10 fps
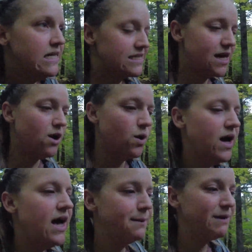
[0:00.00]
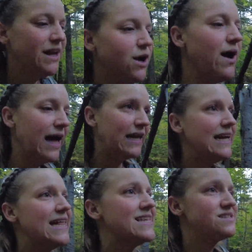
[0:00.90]
So I'm going to go ahead and
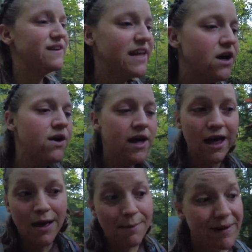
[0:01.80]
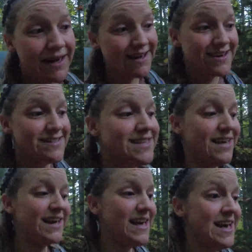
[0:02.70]
end this video because
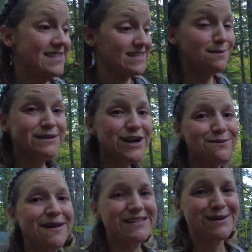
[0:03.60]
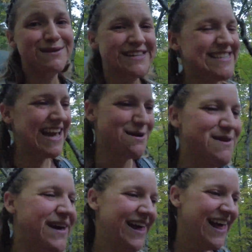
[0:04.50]
it's going to be dark by the time we get to camp.
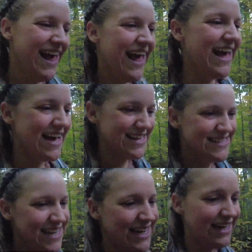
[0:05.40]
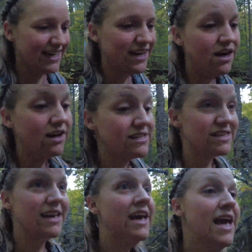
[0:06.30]
And
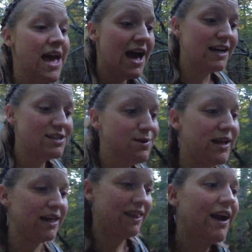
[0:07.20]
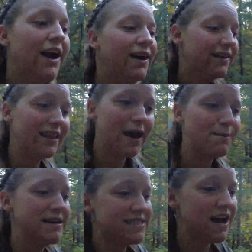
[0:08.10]
honestly, I just want to get there, lay out
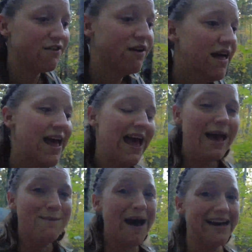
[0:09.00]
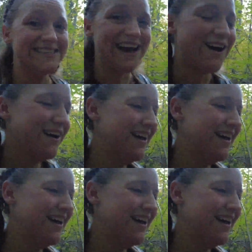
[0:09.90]
my stuff, and pass out.